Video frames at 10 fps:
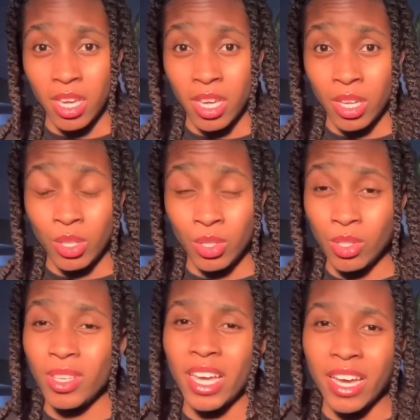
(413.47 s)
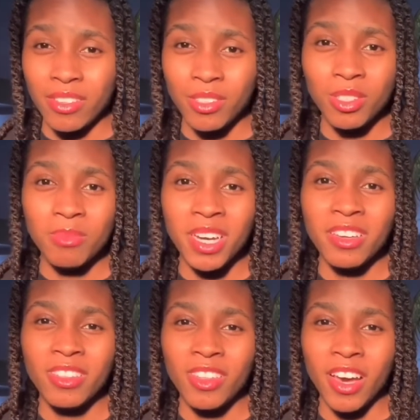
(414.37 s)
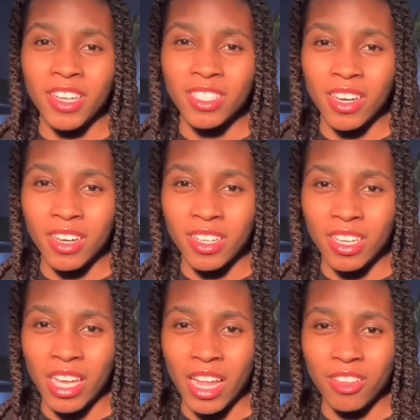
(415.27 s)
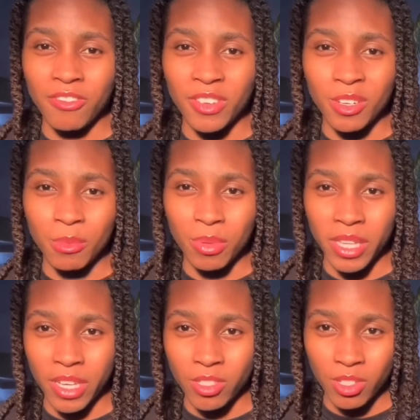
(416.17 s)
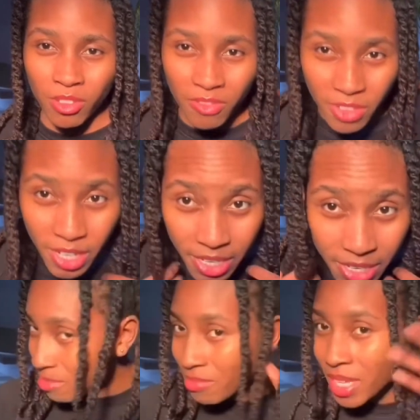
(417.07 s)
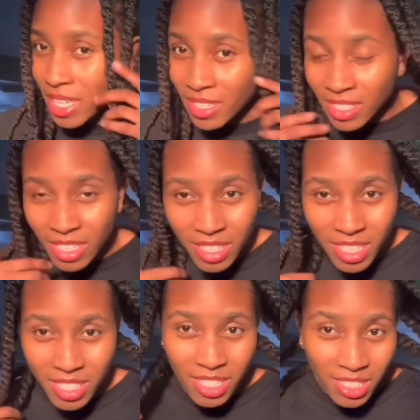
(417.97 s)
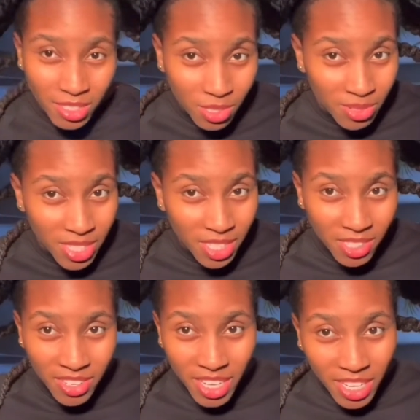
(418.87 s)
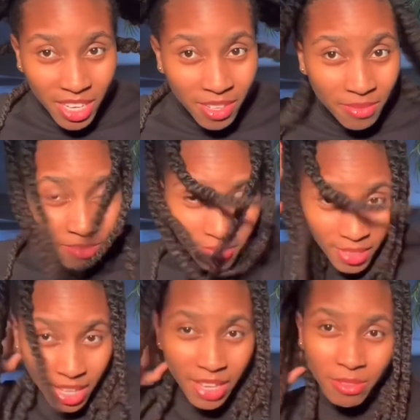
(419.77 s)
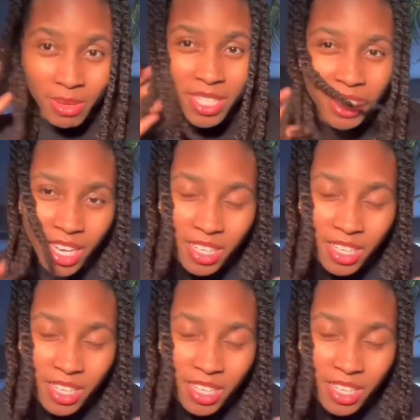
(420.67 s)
So yeah, those are my thoughts on an aloe vera plant so far. My hair is in these little twists right now. I have about 10 of